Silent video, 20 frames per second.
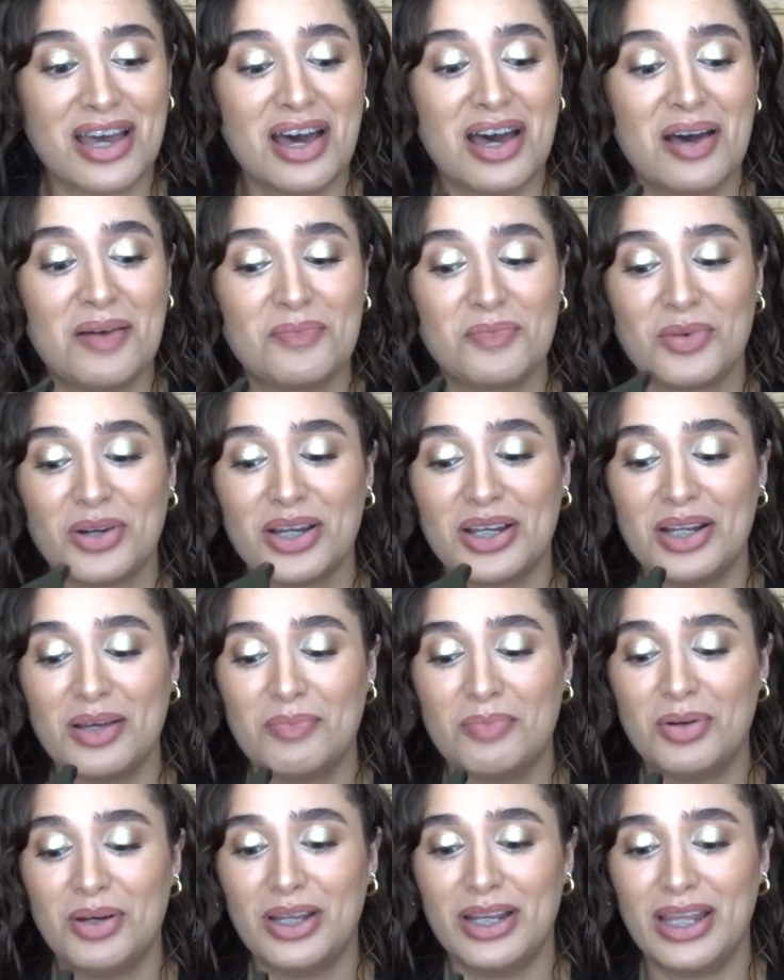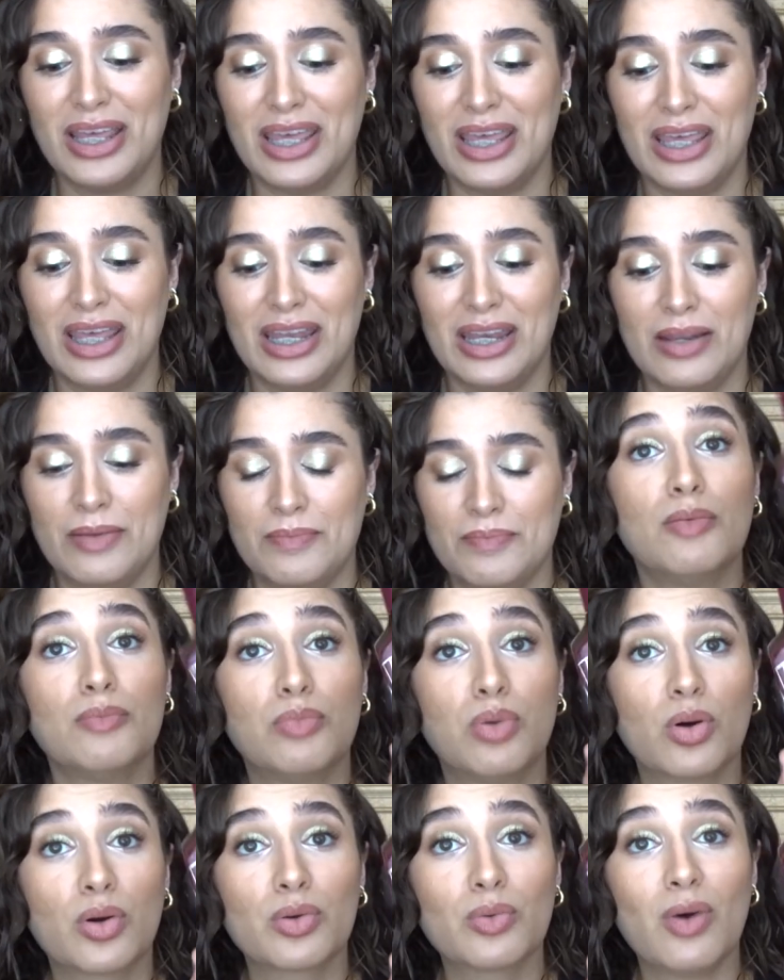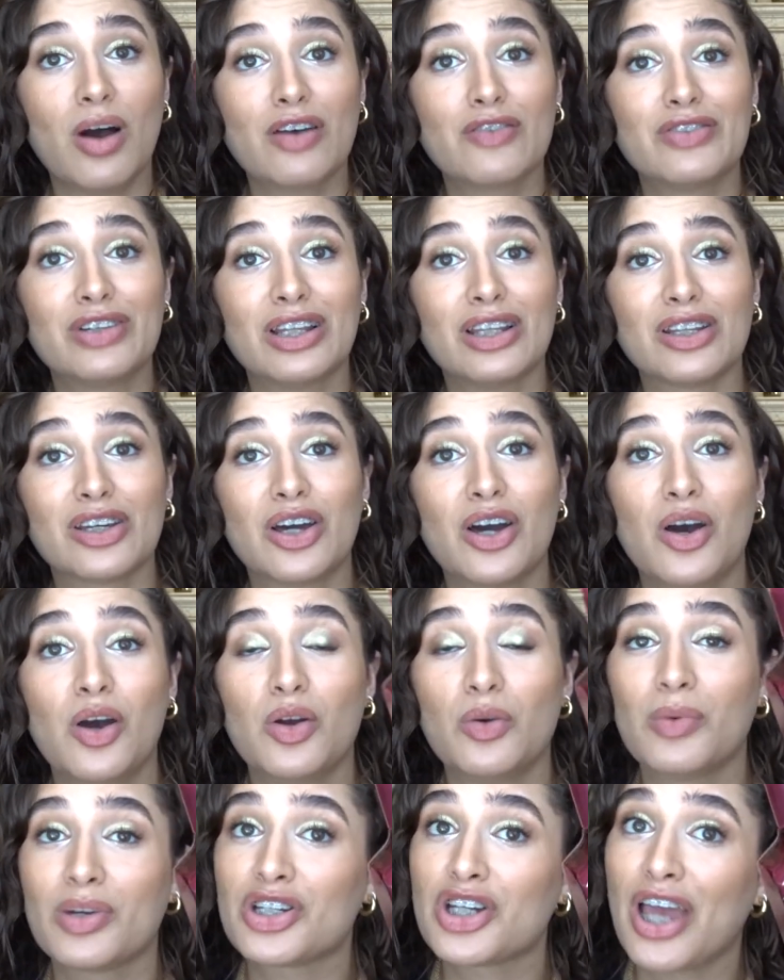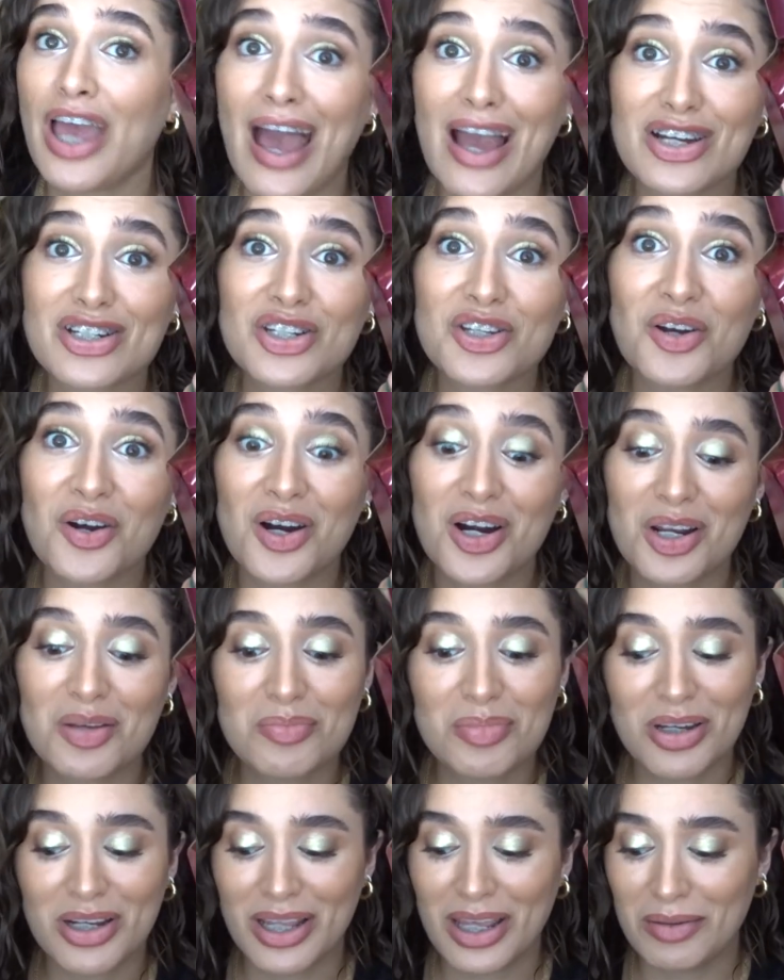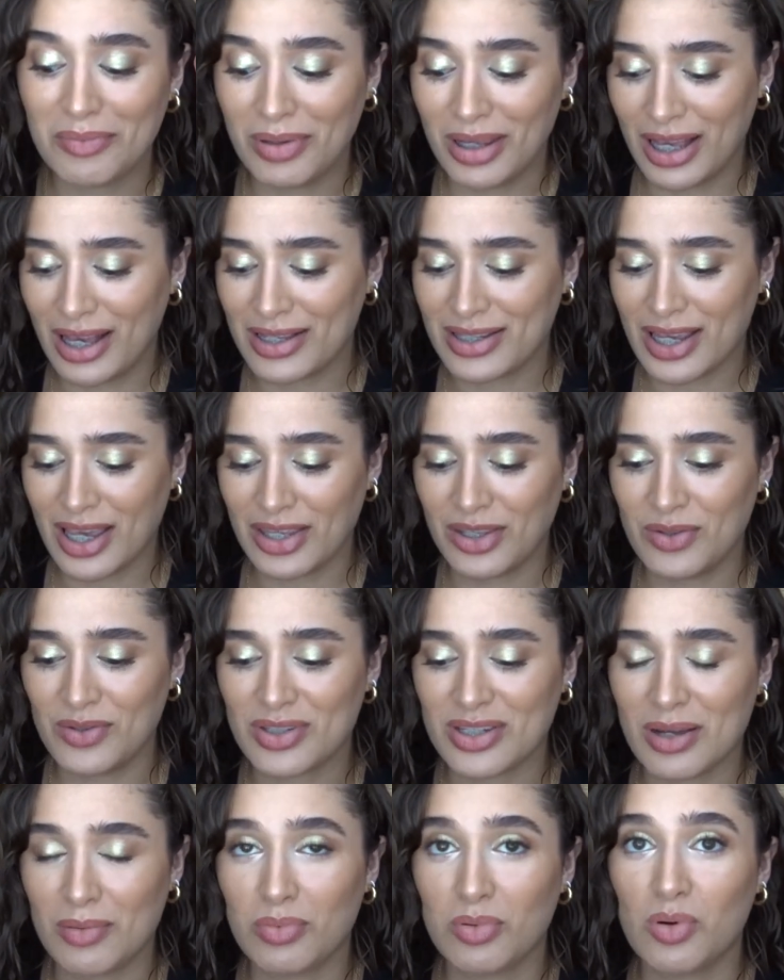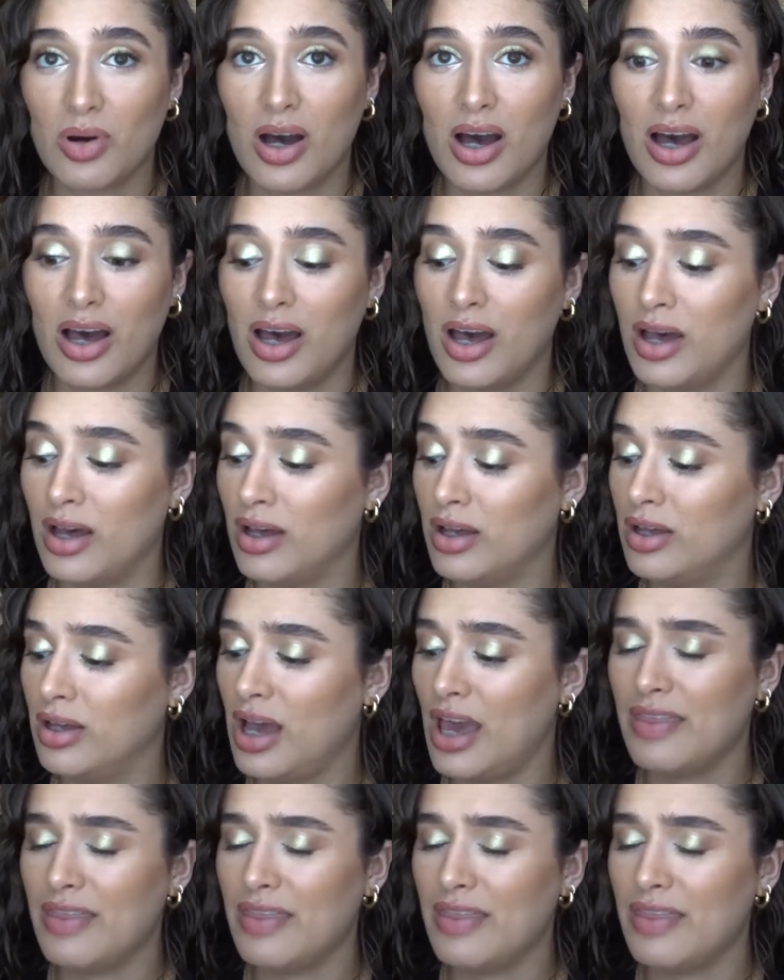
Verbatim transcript: Um, we're gonna put in Boardwalk Vanilla Cone, which I actually already put in because I used up, uh,